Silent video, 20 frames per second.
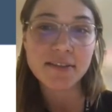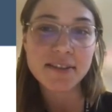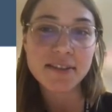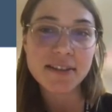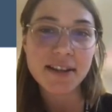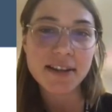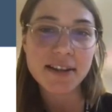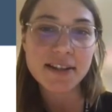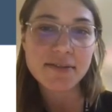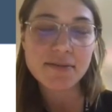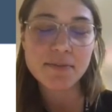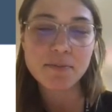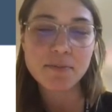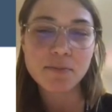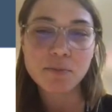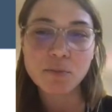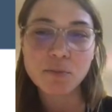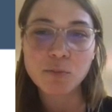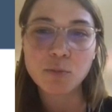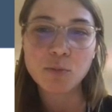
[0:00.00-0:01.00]
of the studies
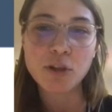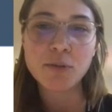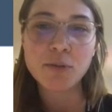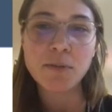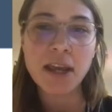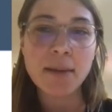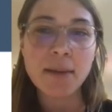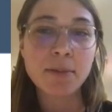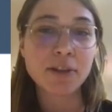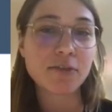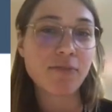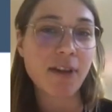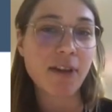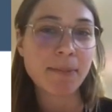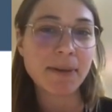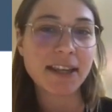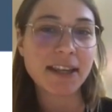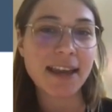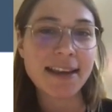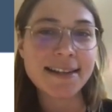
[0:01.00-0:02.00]
would be able to
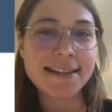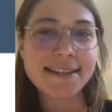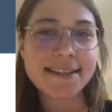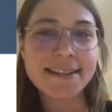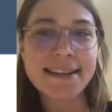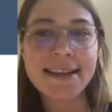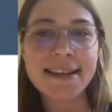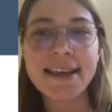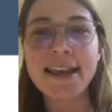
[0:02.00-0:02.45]
replicate.